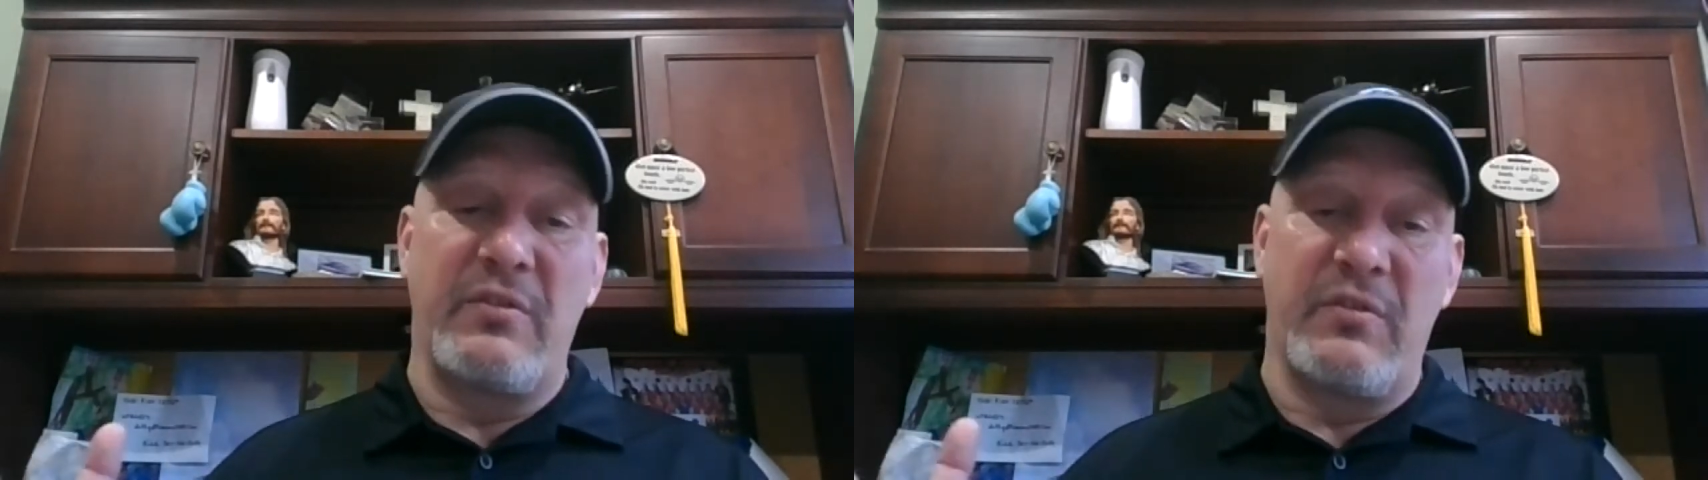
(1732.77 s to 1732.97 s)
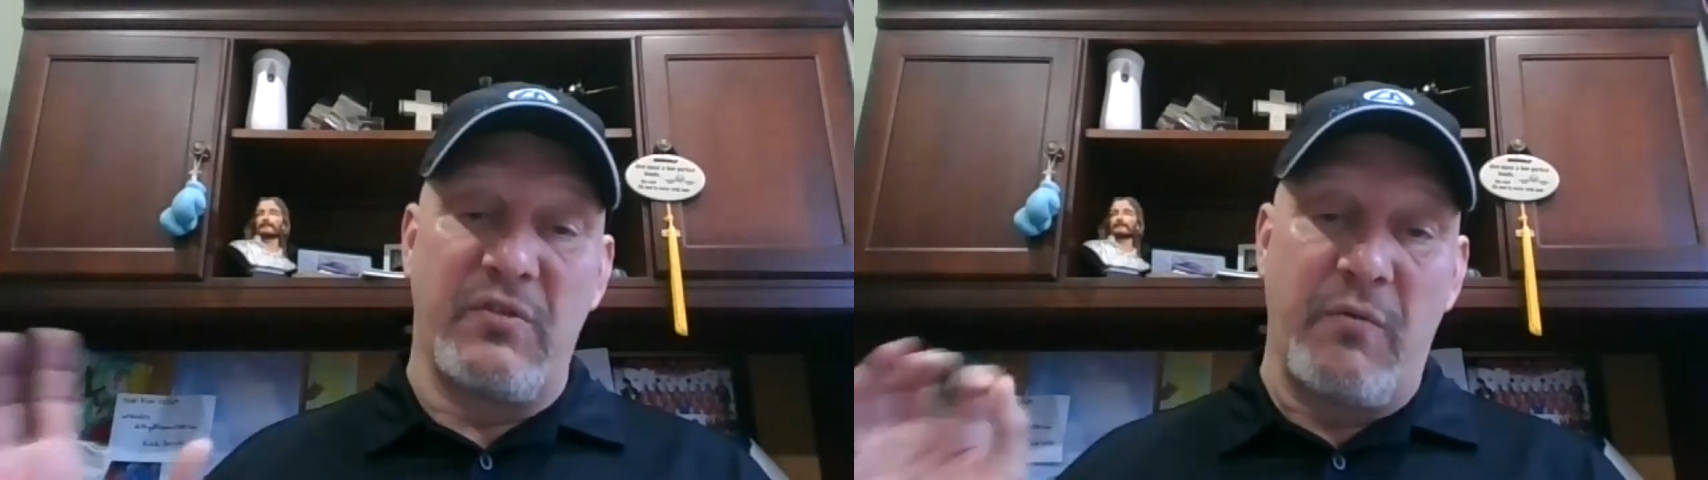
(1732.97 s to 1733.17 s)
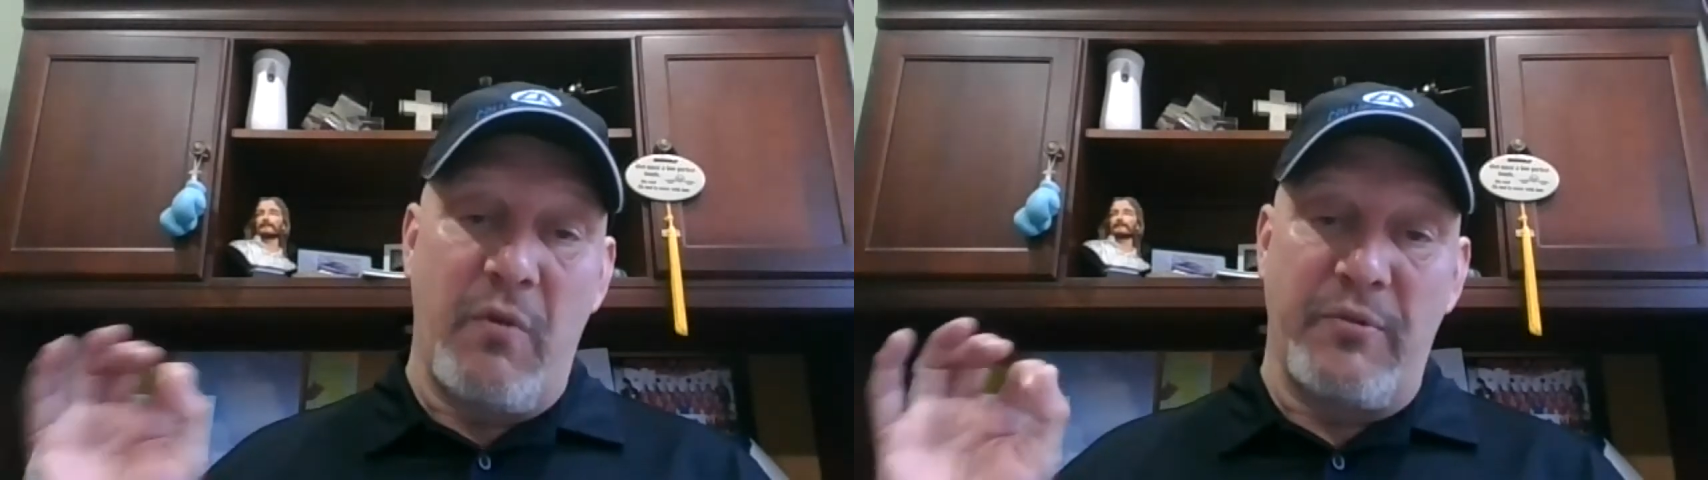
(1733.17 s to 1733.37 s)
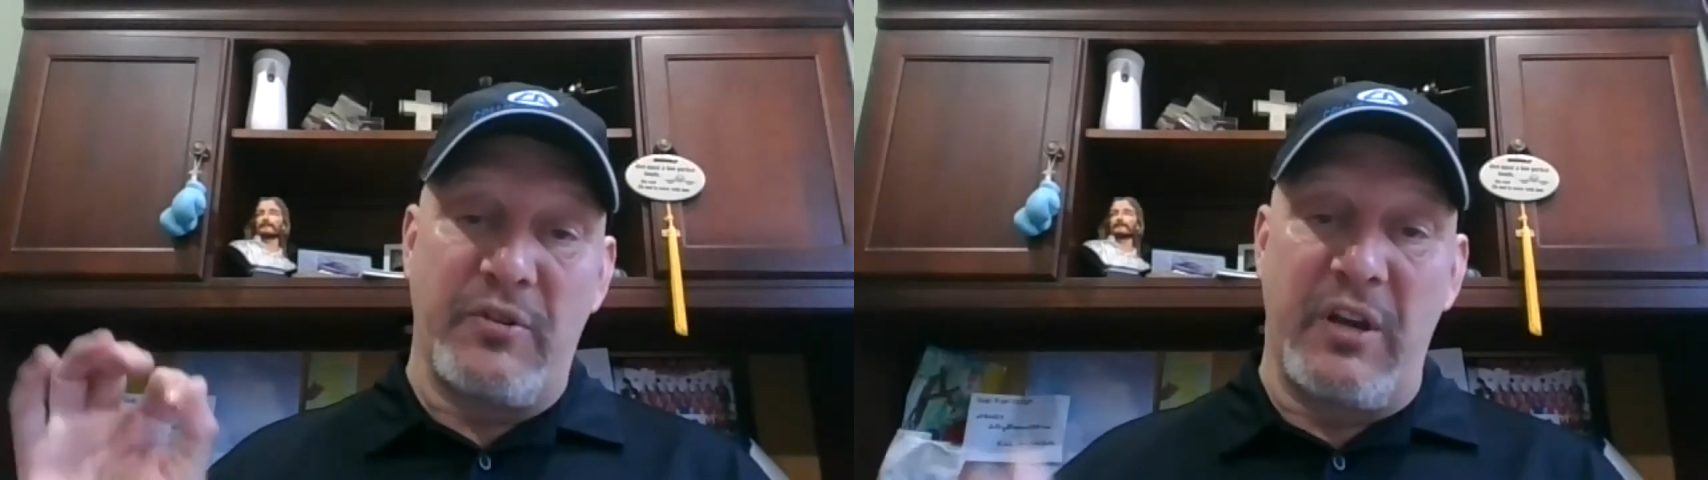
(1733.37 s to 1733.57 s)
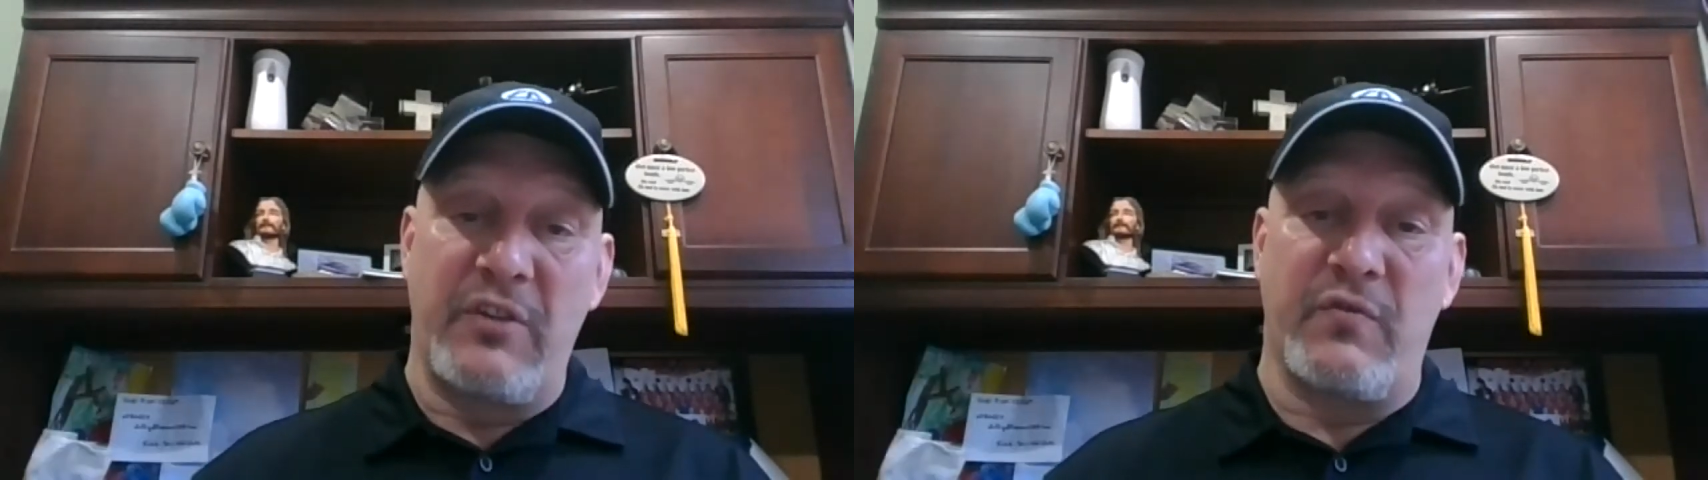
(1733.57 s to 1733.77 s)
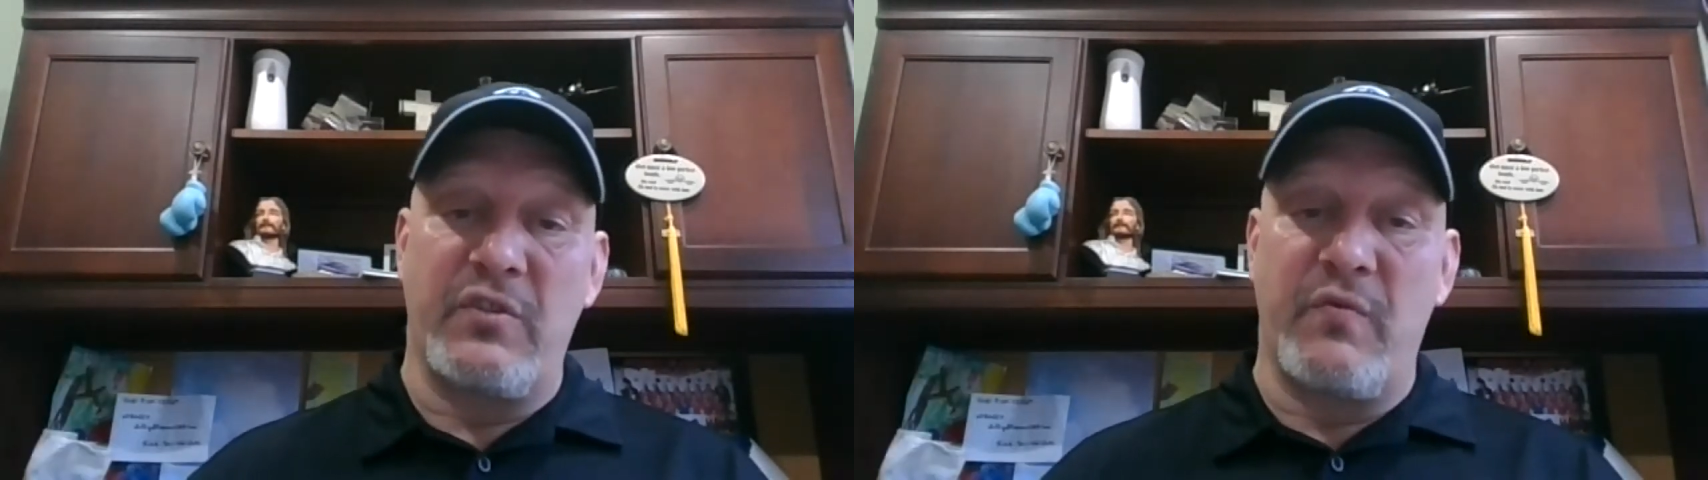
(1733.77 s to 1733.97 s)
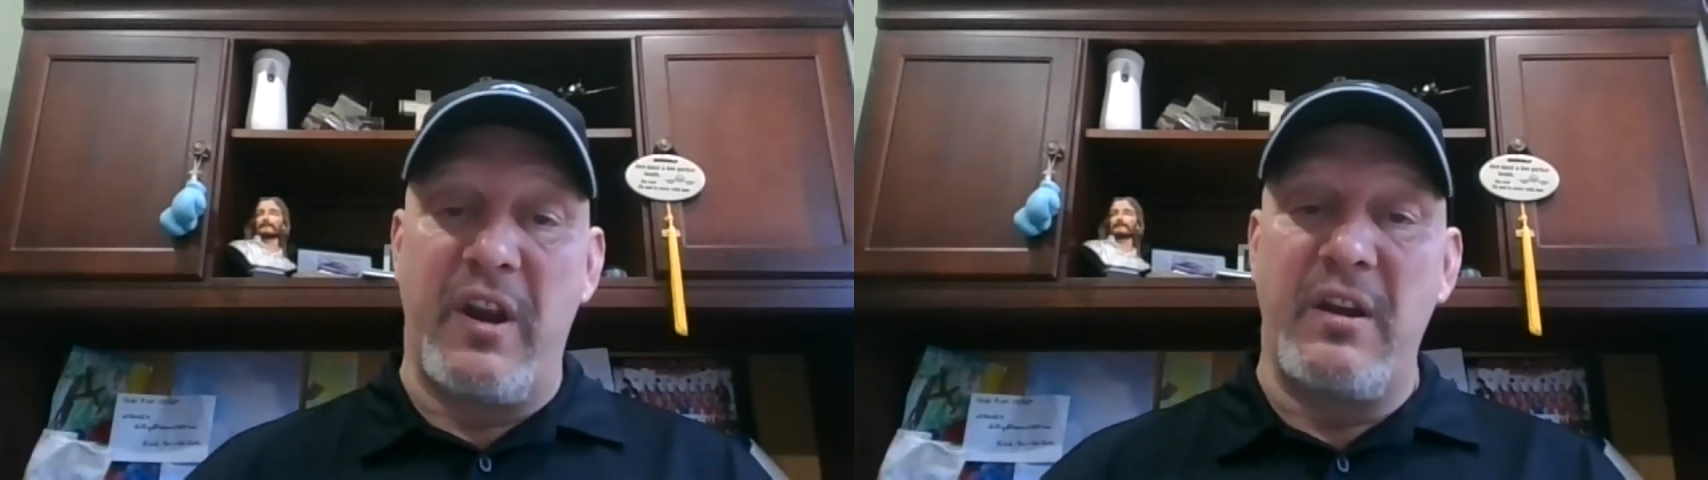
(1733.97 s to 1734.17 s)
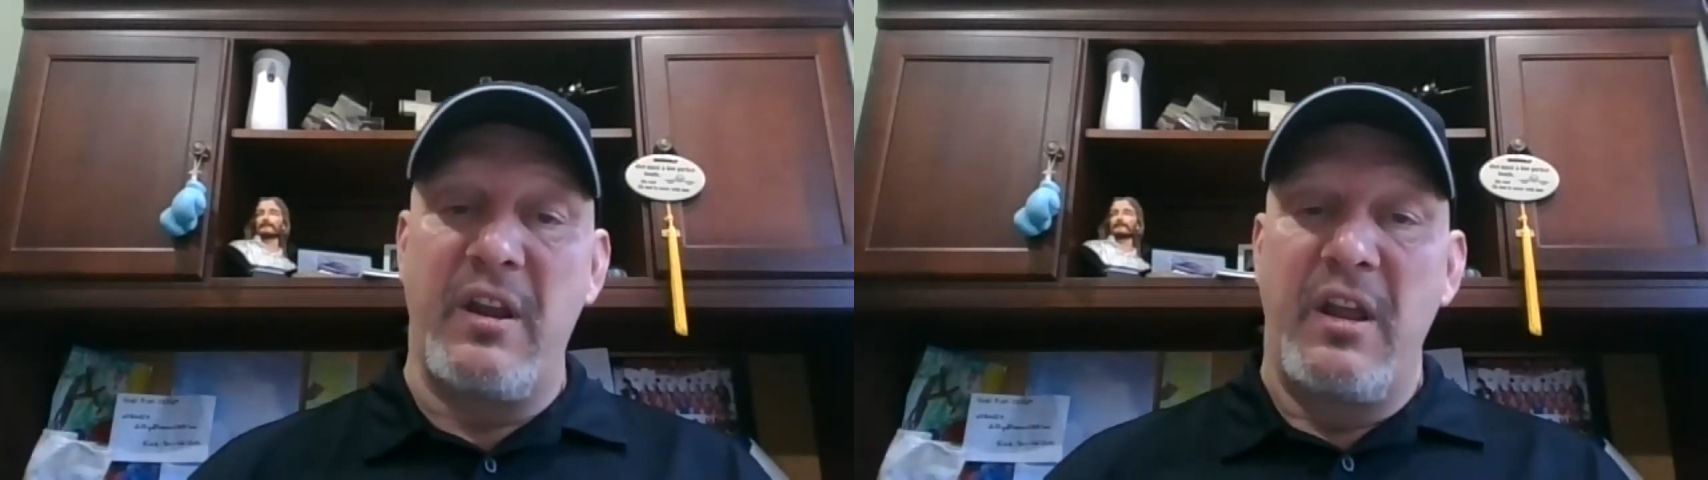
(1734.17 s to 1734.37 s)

there's 0% interest rate.